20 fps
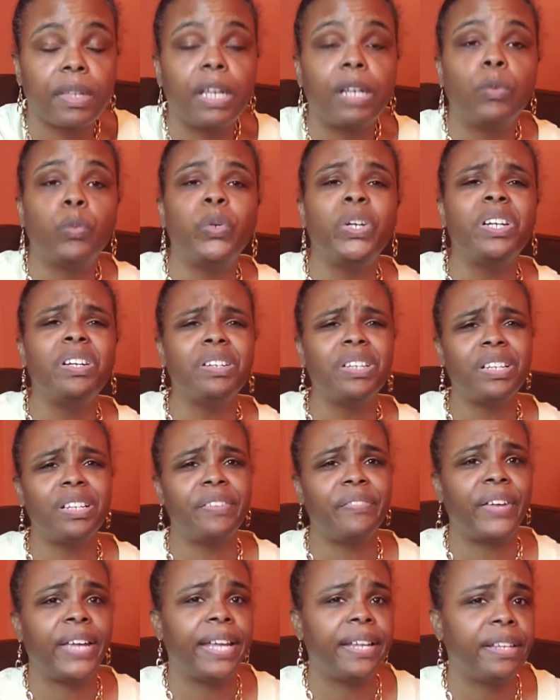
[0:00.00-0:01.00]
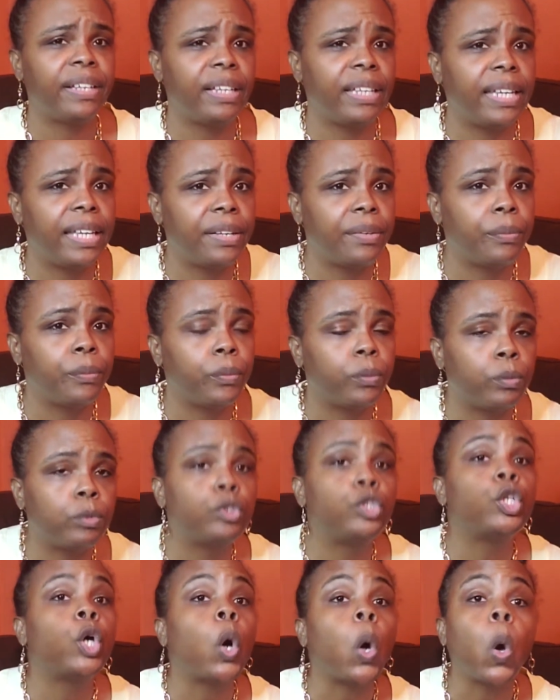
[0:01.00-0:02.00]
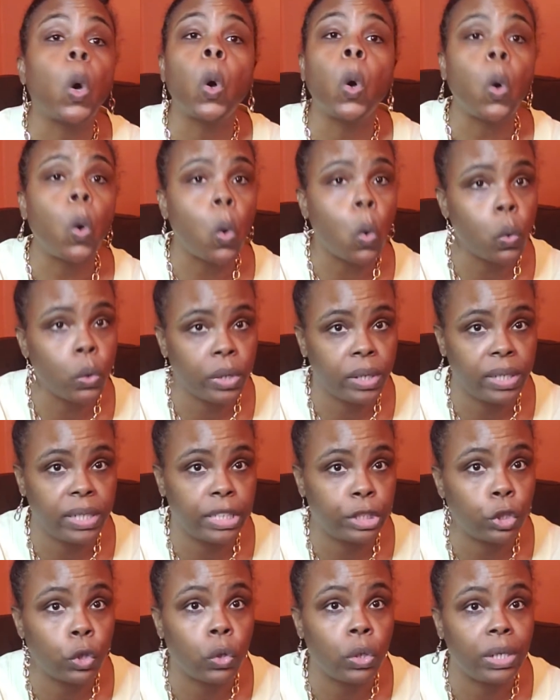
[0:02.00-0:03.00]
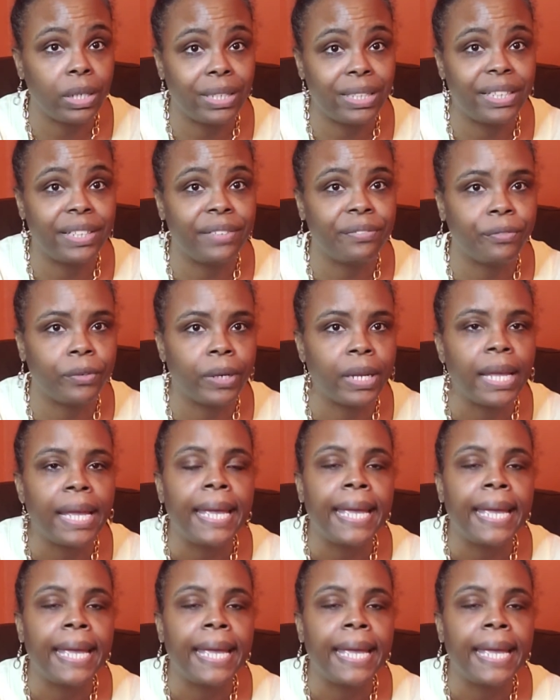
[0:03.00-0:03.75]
Will could have handled it totally different.